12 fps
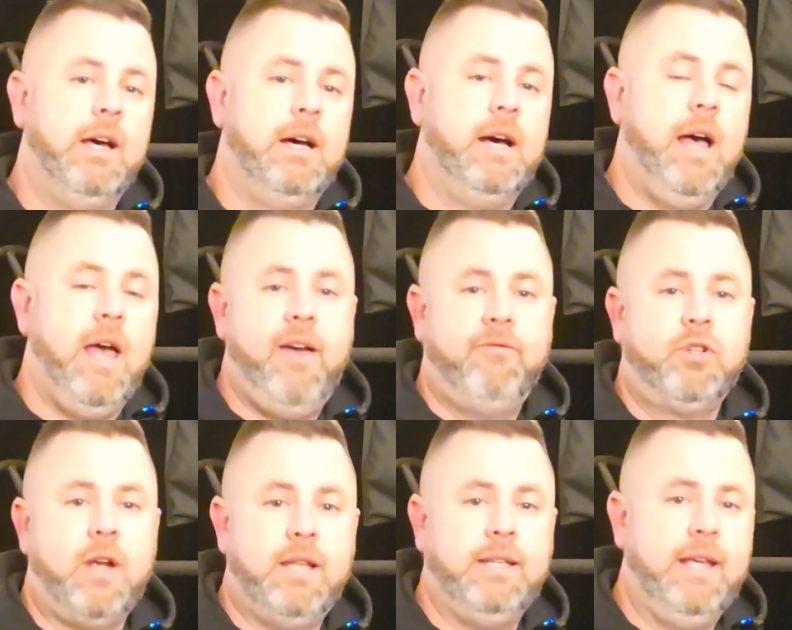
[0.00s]
I have
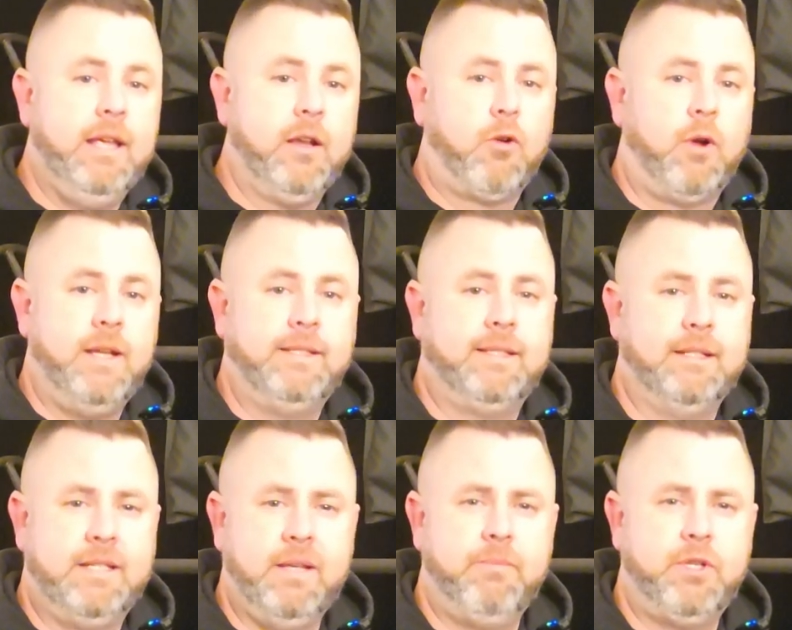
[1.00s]
tried to increase
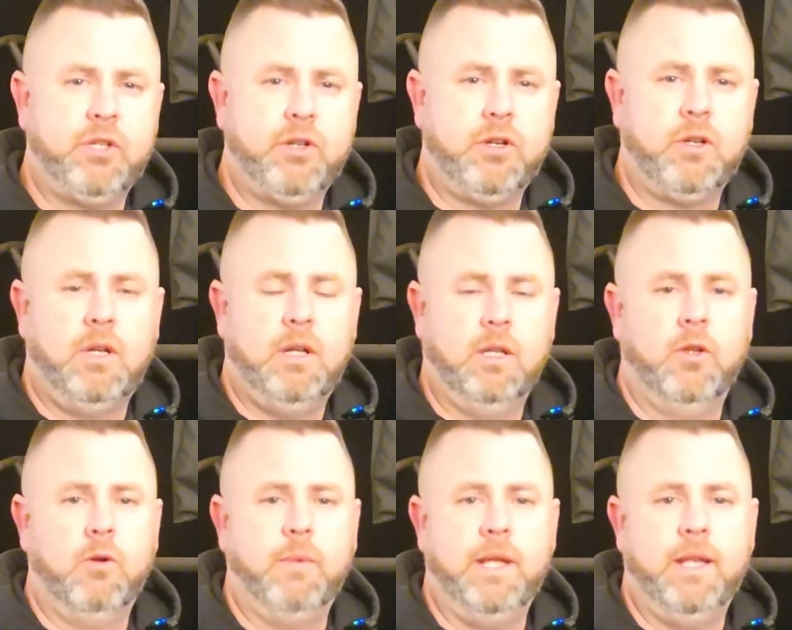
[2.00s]
the temperature a
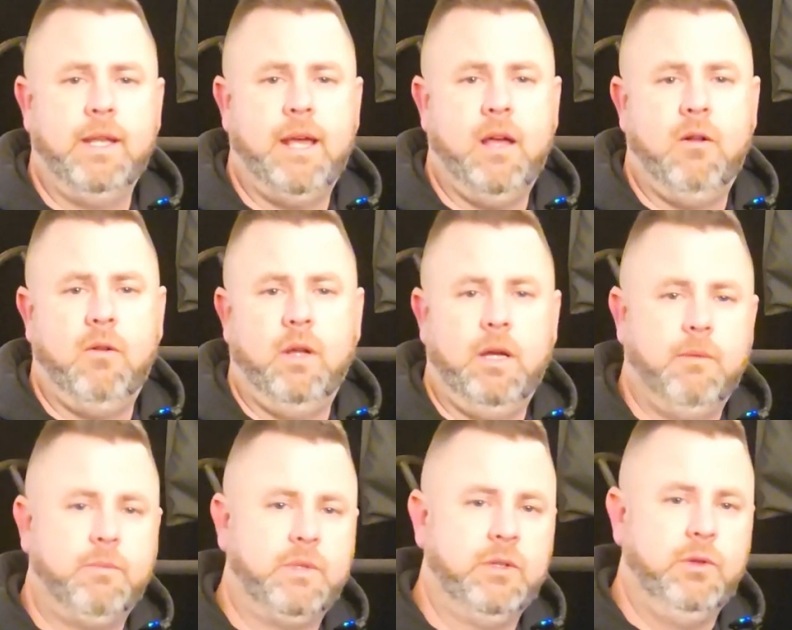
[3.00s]
little bit now,
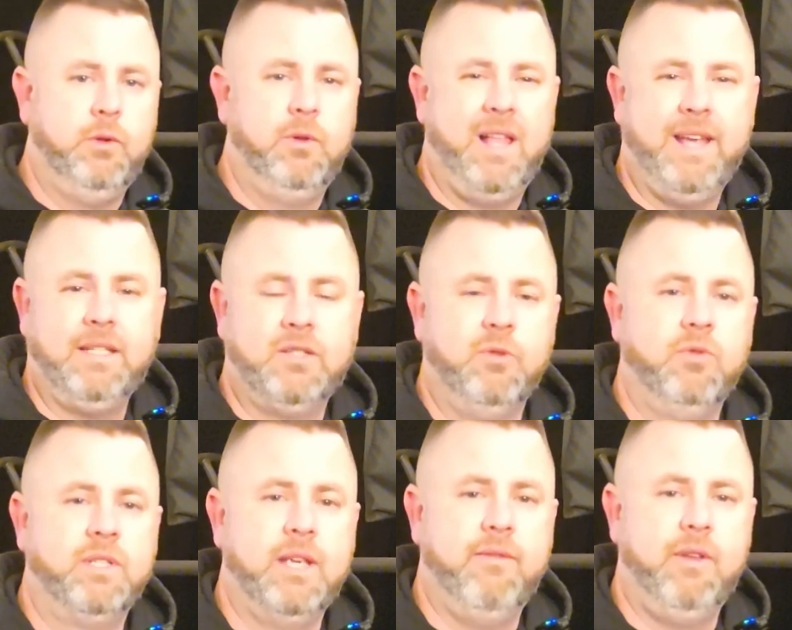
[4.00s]
up to like
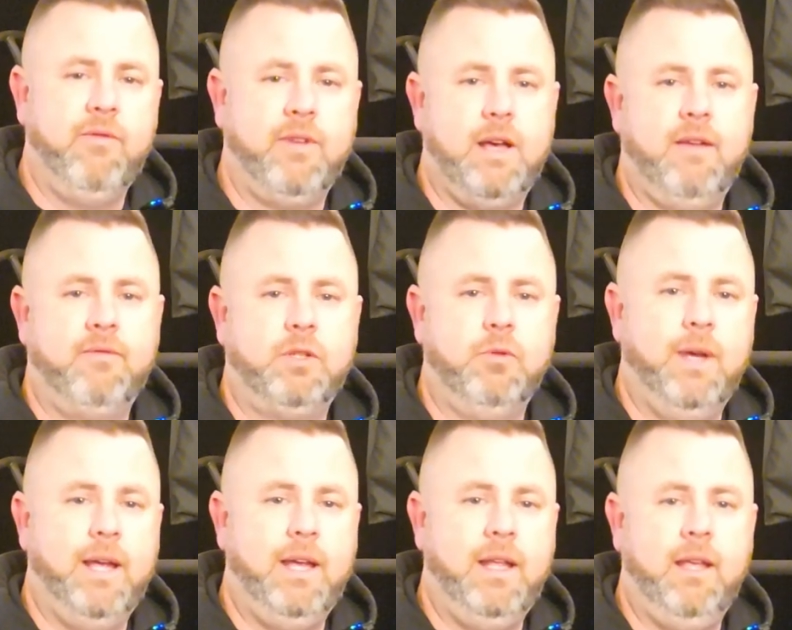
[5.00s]
275,
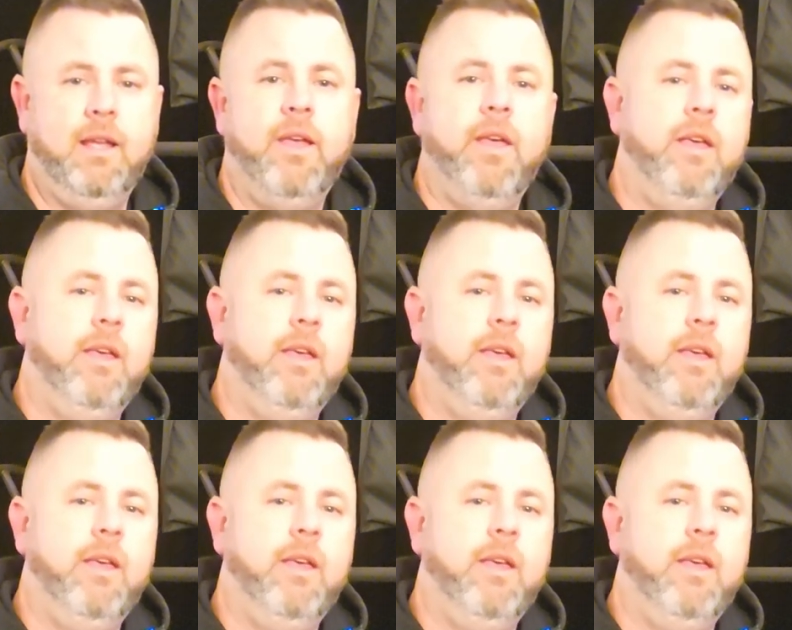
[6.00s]
280.